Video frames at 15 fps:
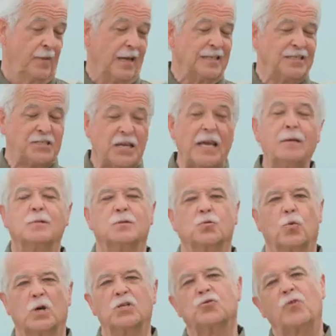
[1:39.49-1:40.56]
it
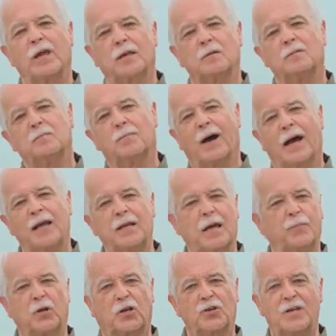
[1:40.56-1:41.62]
seems, was written by
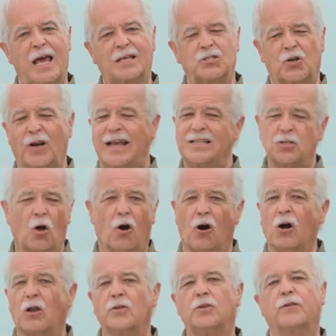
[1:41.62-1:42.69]
Nebuchadnezzar. It's
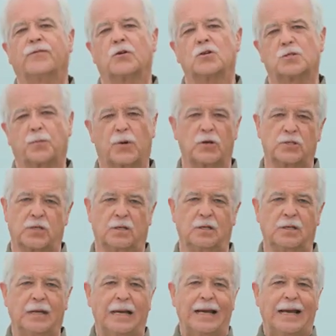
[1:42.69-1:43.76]
all in the first person.